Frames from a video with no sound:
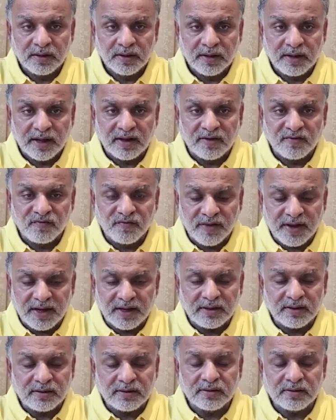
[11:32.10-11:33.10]
And
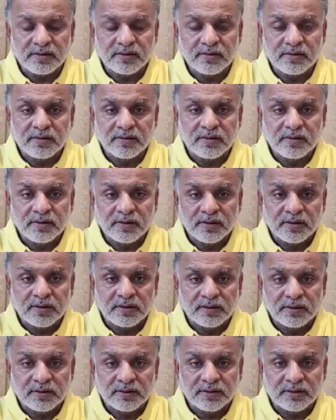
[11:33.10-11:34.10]
when
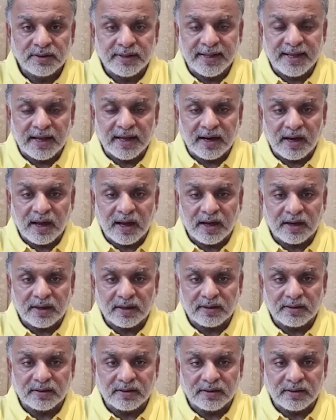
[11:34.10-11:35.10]
there are
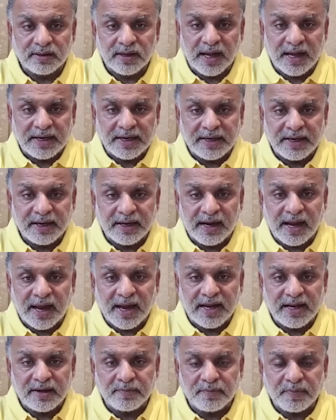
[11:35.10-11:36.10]

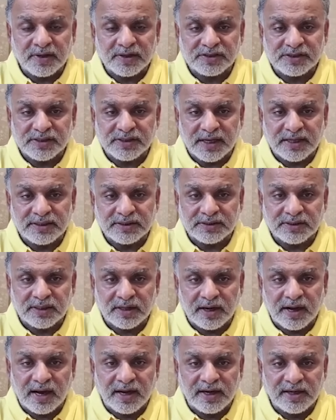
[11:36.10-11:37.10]

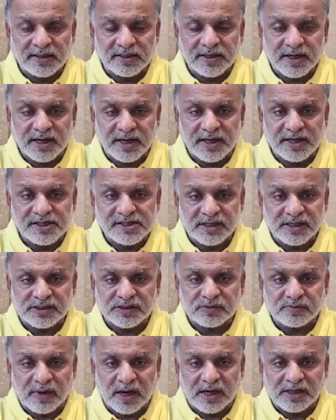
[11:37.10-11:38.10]
99% religious
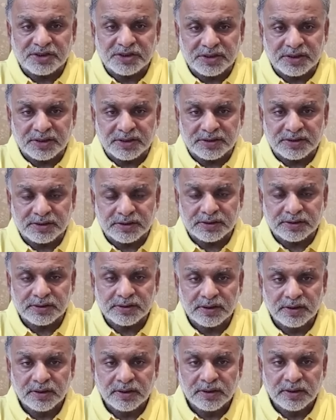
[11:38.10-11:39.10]
masters
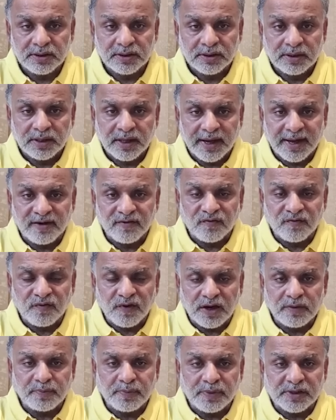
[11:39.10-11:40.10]
and
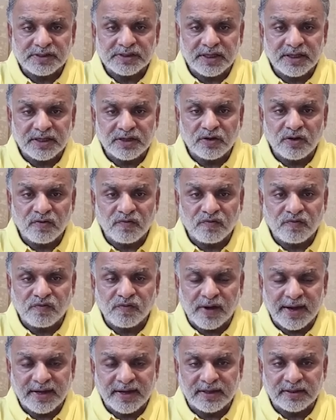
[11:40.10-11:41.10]
1% you will
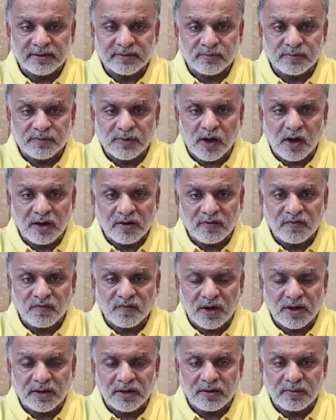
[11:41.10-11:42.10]
find, not
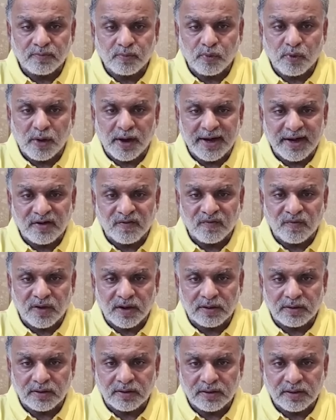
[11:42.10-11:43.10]
1.1,
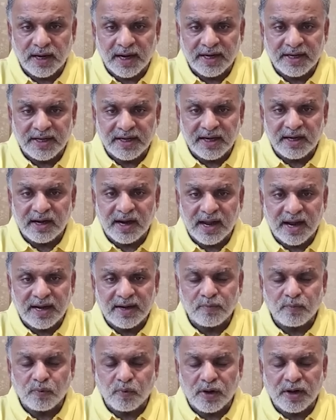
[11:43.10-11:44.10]

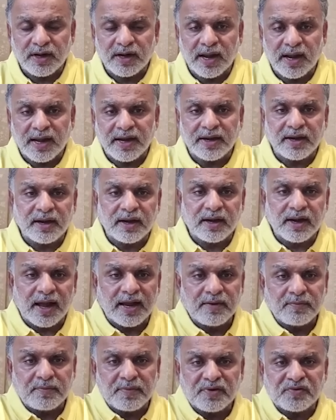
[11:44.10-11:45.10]

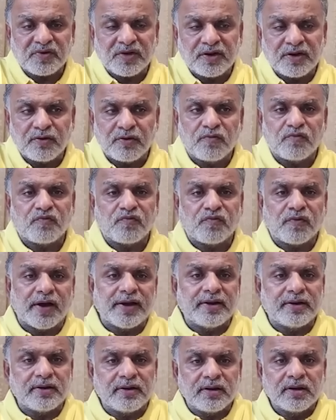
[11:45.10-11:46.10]
99.99% you will
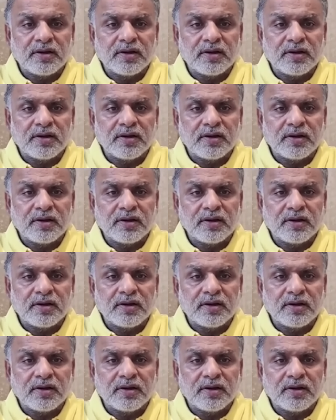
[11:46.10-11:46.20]
find